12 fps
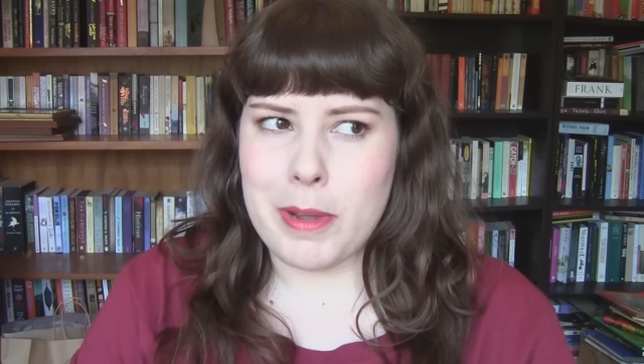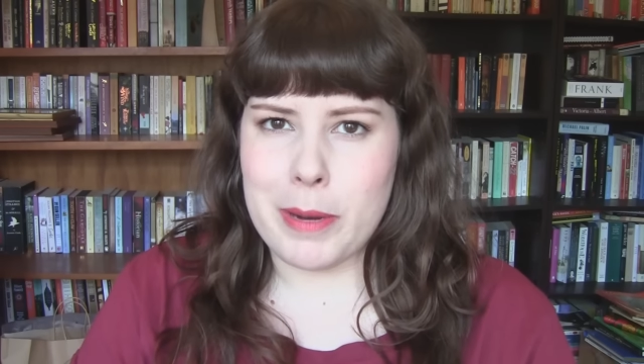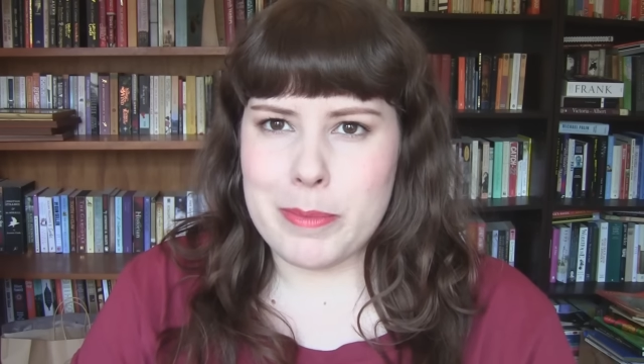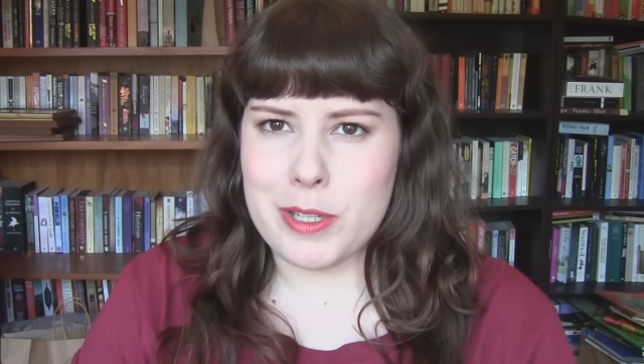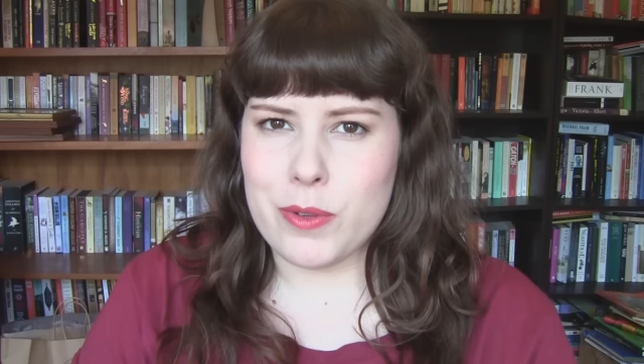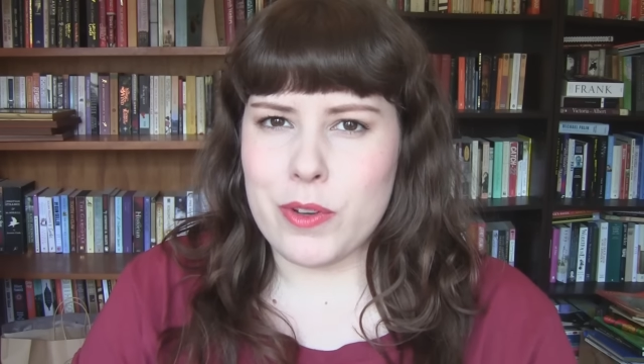but
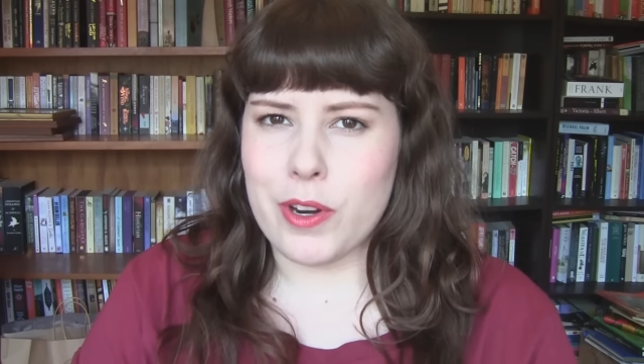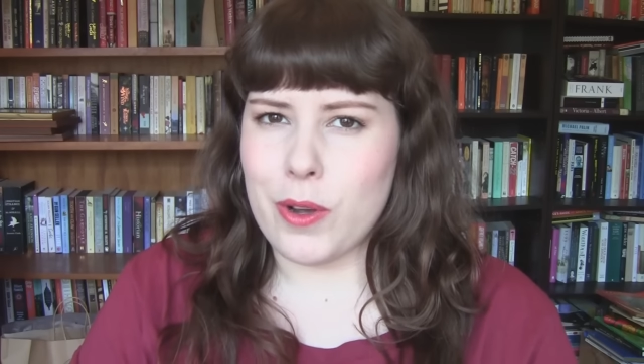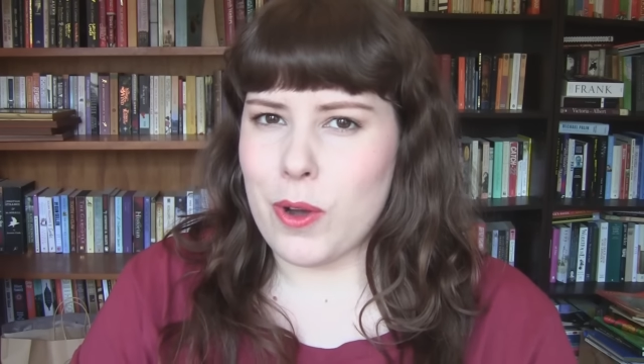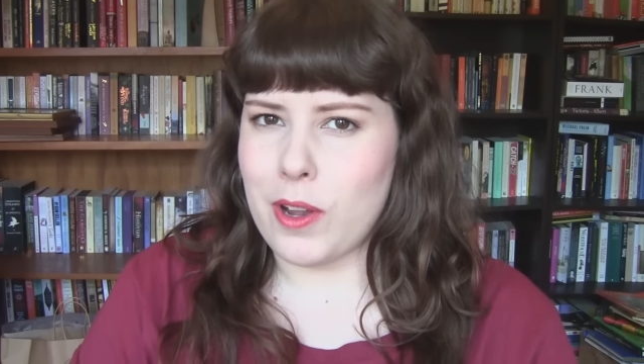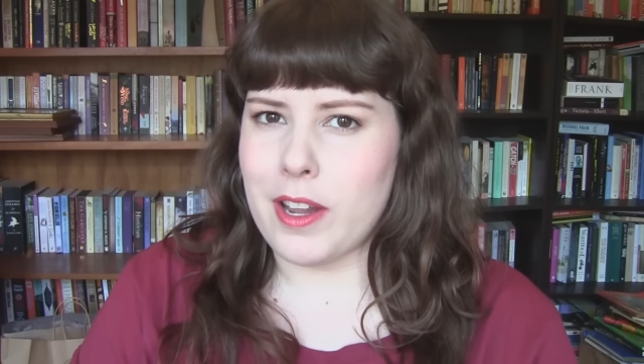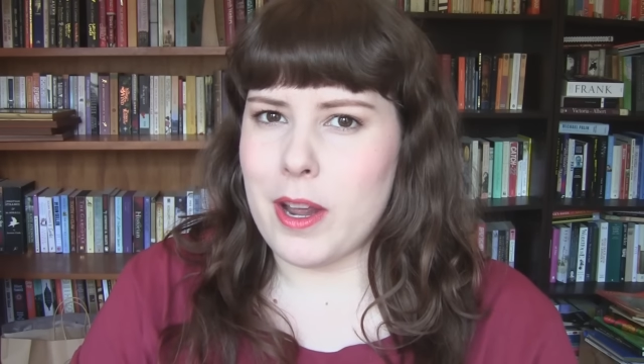I'm still going to
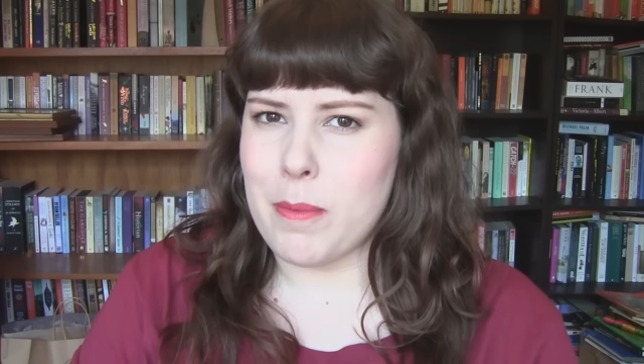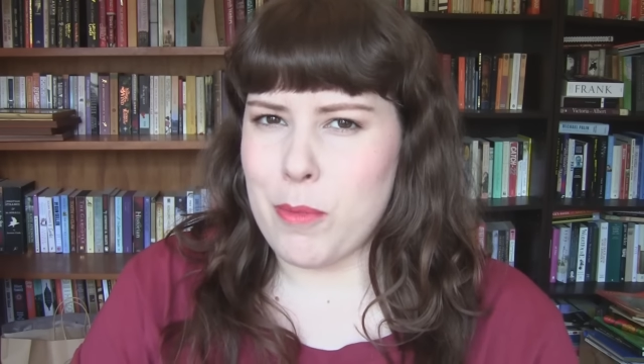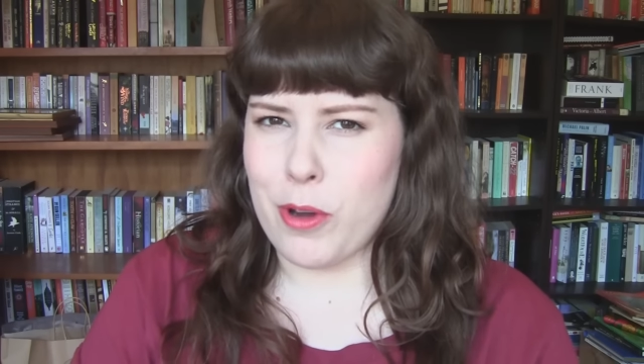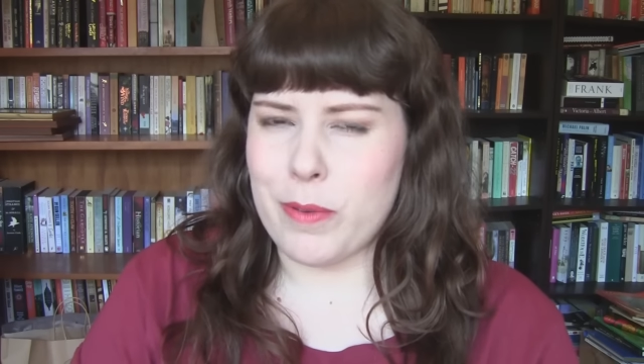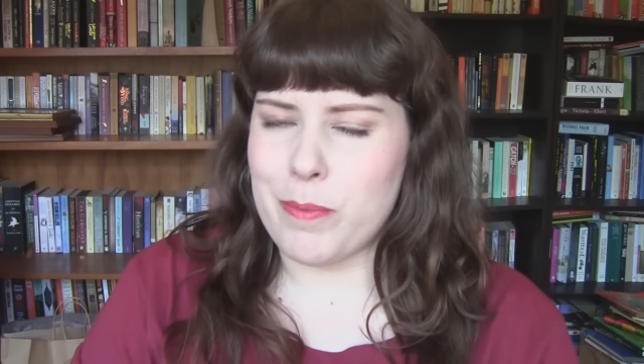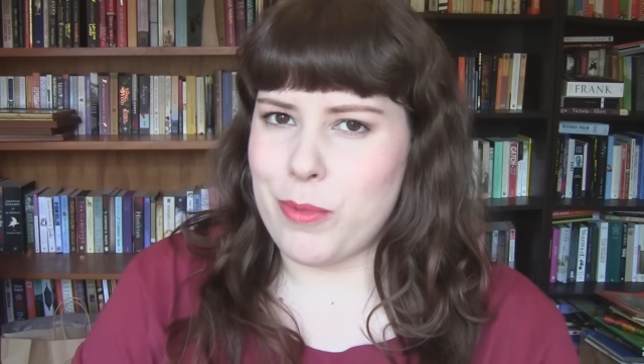call it a
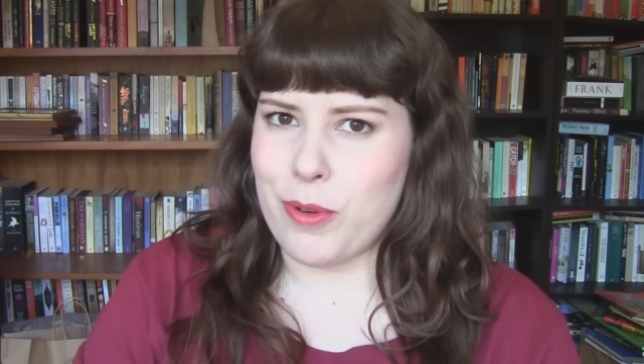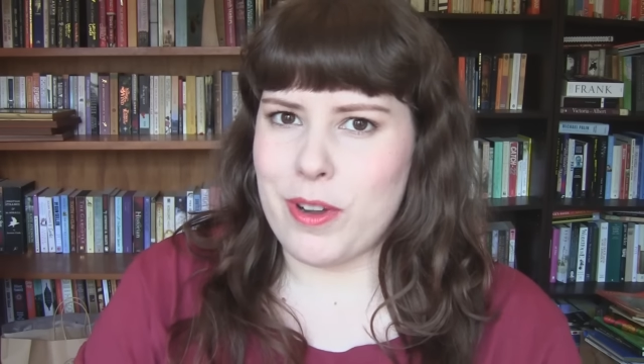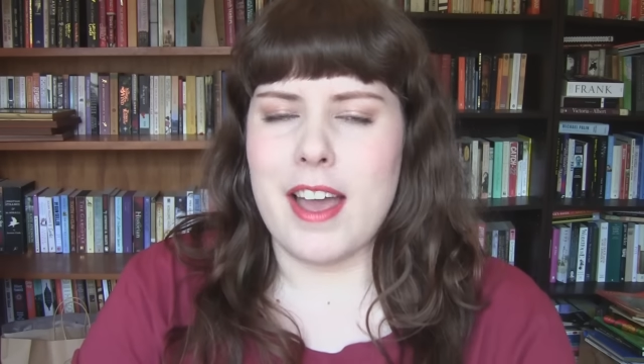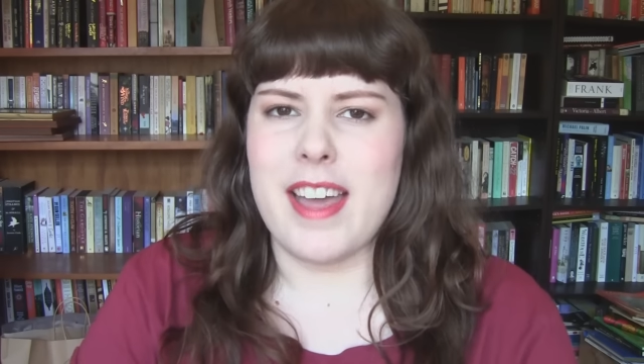modern book.